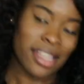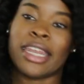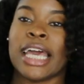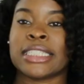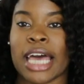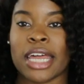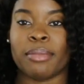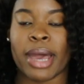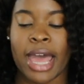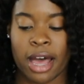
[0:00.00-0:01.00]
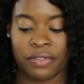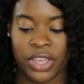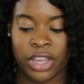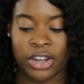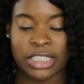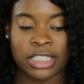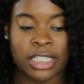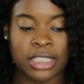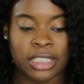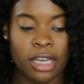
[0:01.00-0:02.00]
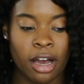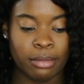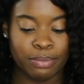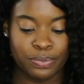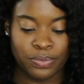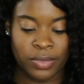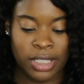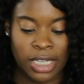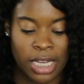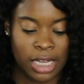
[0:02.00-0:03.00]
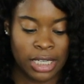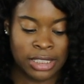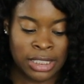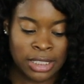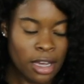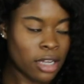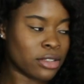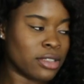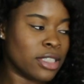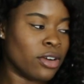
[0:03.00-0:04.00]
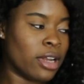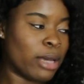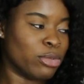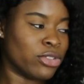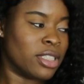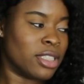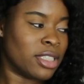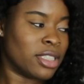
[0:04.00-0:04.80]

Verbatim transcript: The next item I have here is this. Um, is this neon green or lime green?